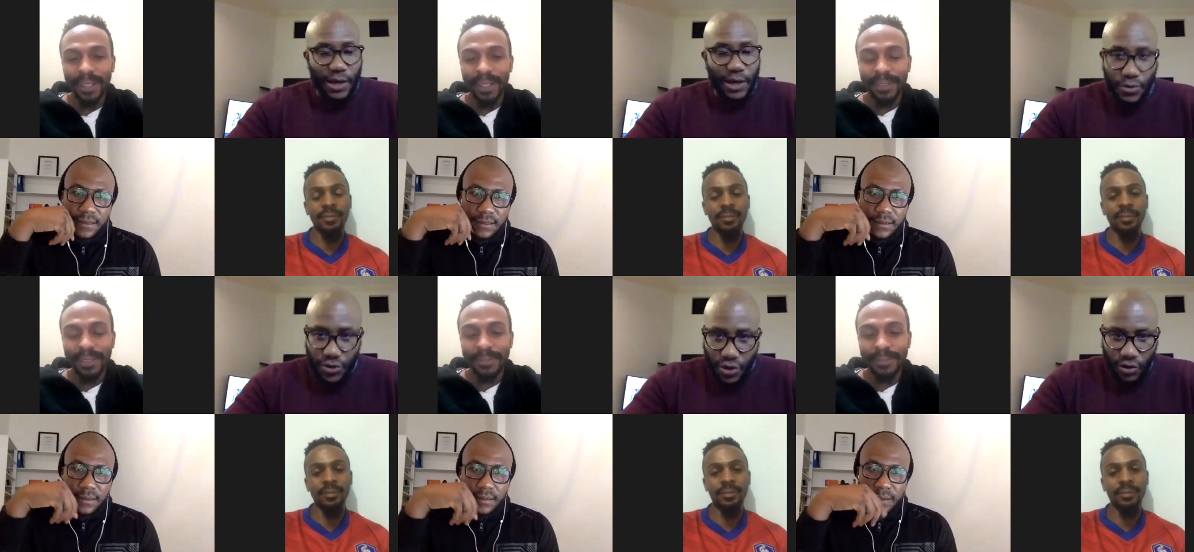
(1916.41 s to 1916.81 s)

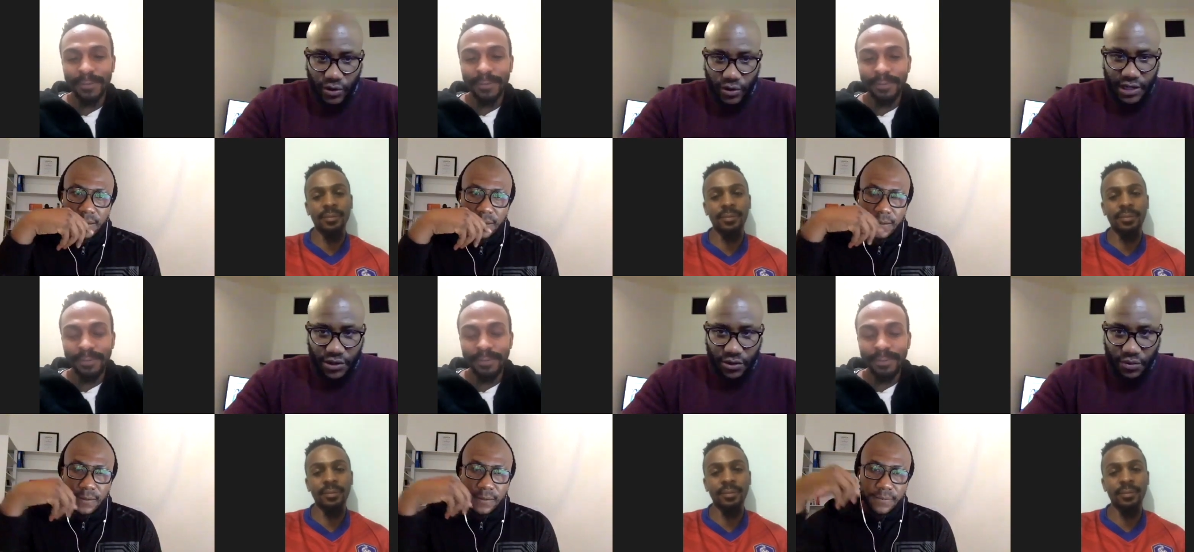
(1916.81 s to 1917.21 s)
Speaker 1: we're not gonna
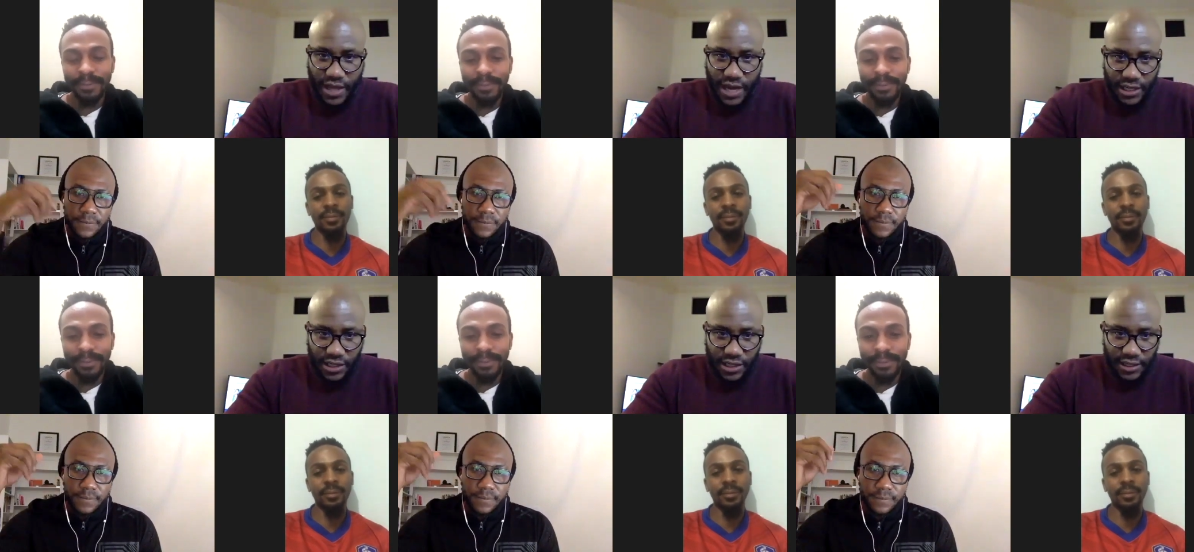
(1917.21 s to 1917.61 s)
do that
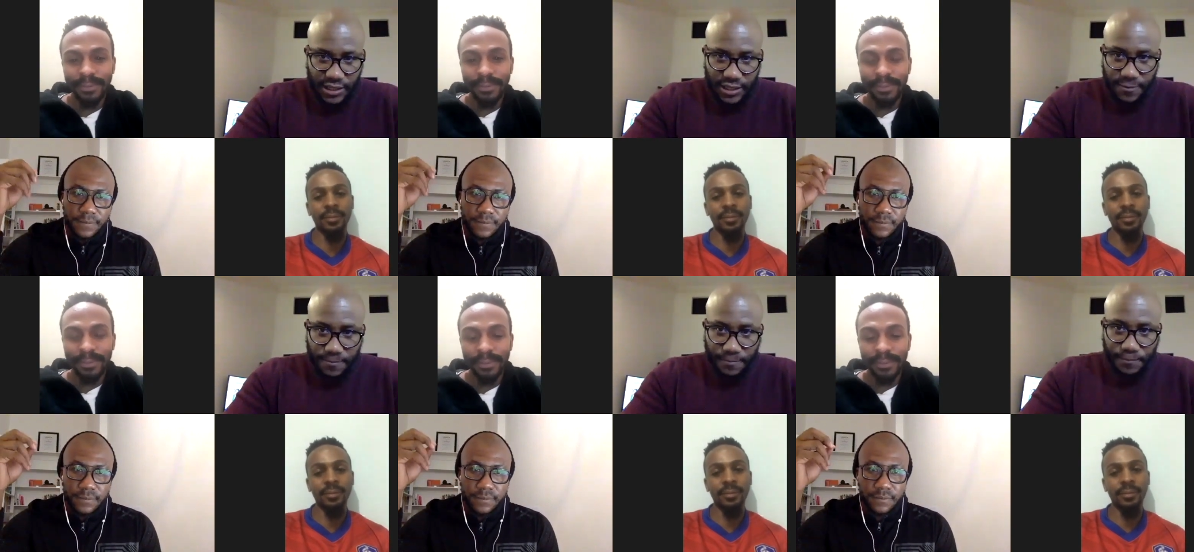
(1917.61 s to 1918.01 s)
shit.
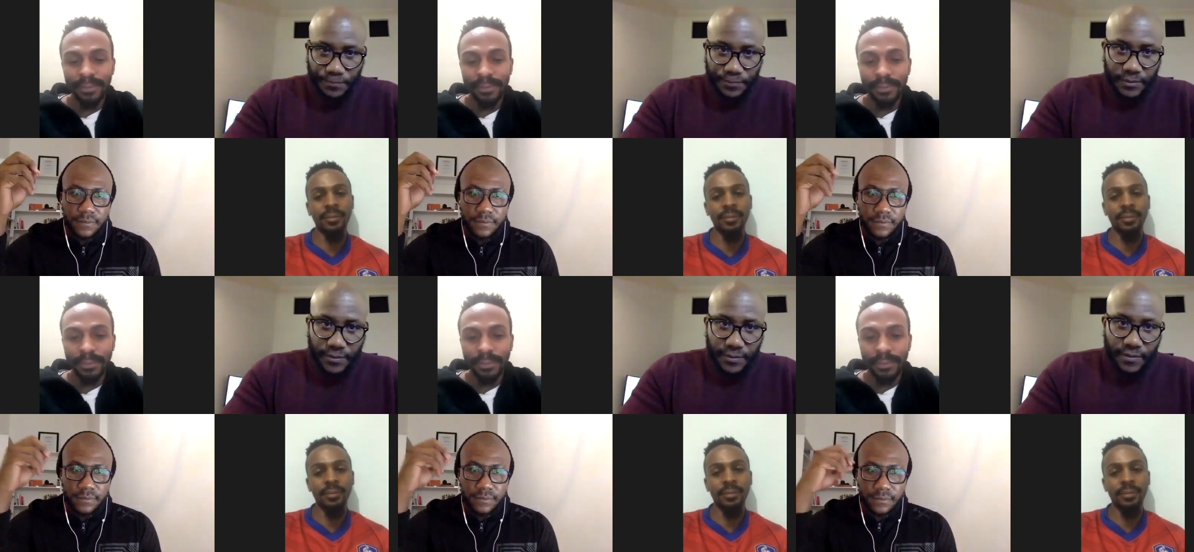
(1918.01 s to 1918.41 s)

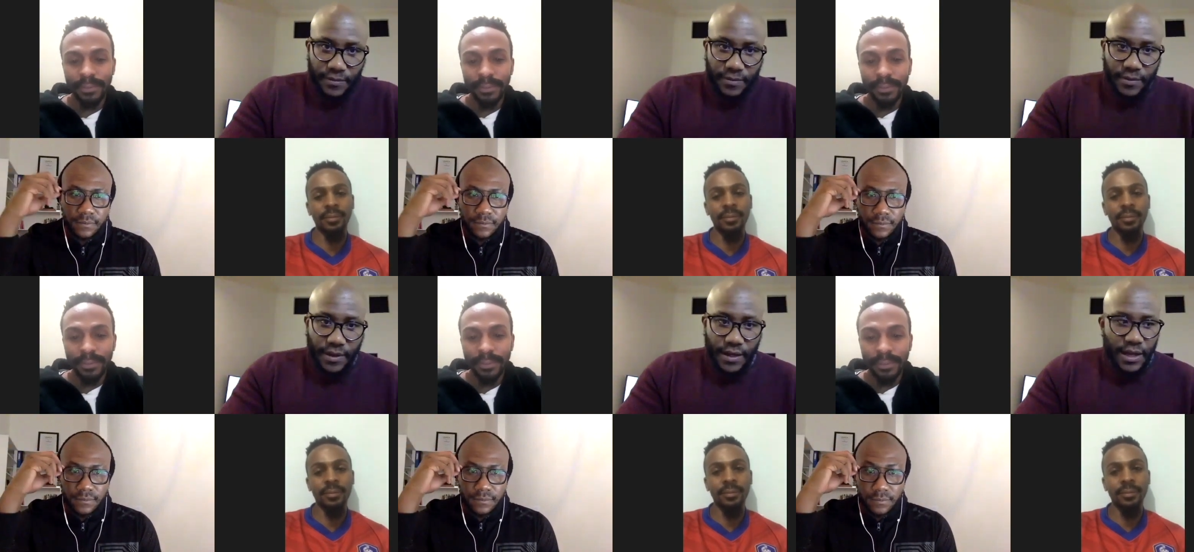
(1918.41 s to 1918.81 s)

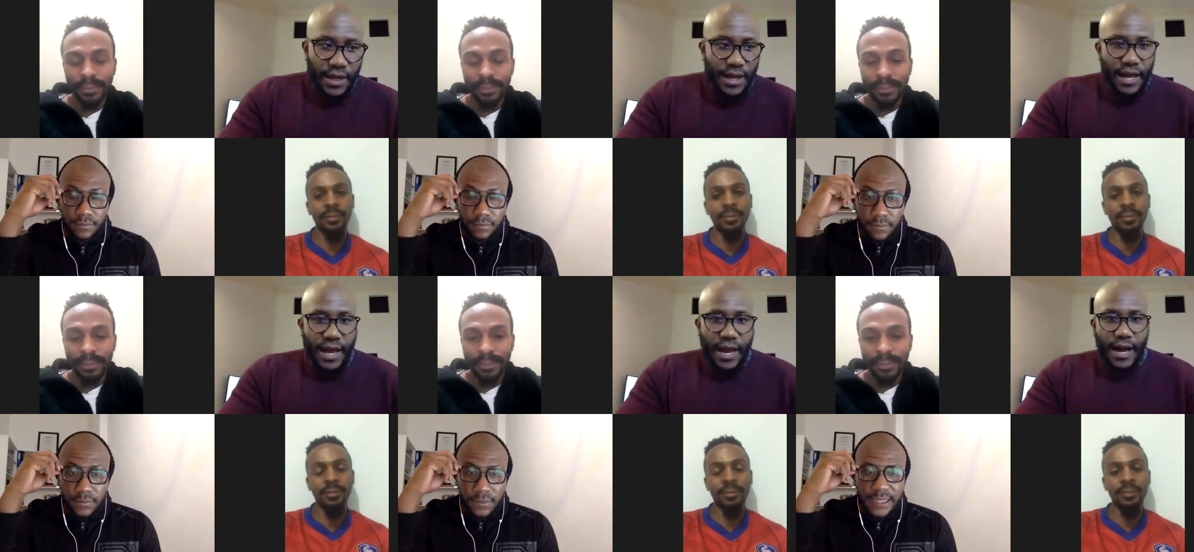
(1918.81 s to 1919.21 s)

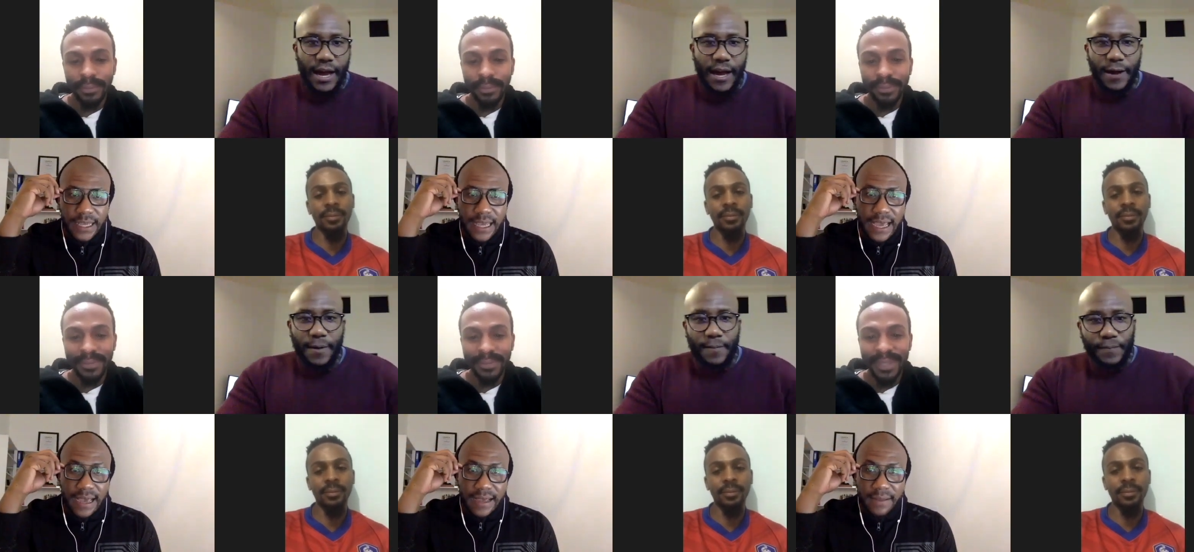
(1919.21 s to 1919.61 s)
Uh,
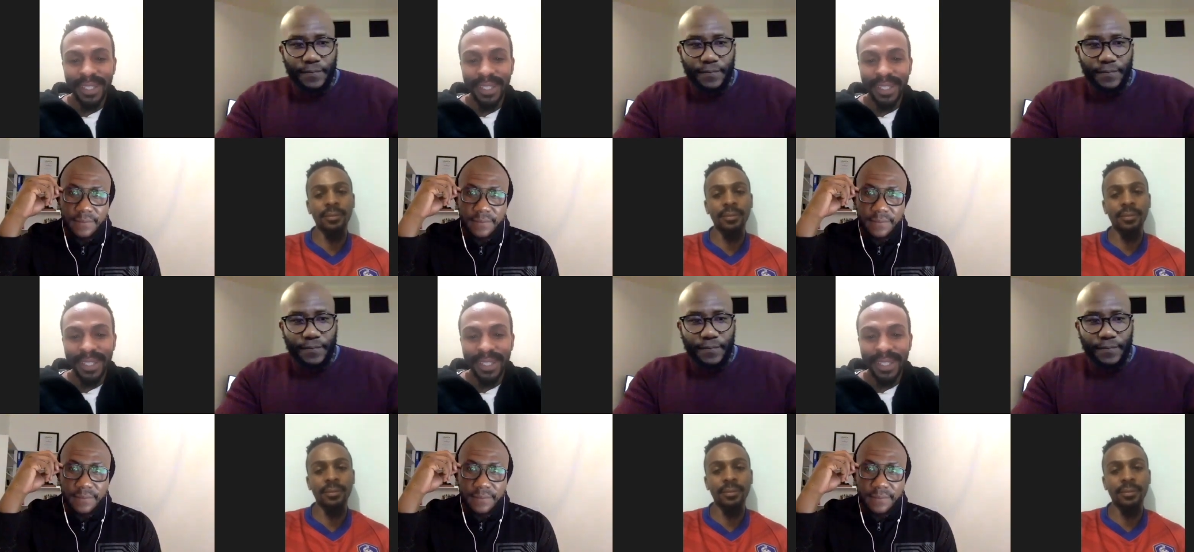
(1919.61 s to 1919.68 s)
yeah.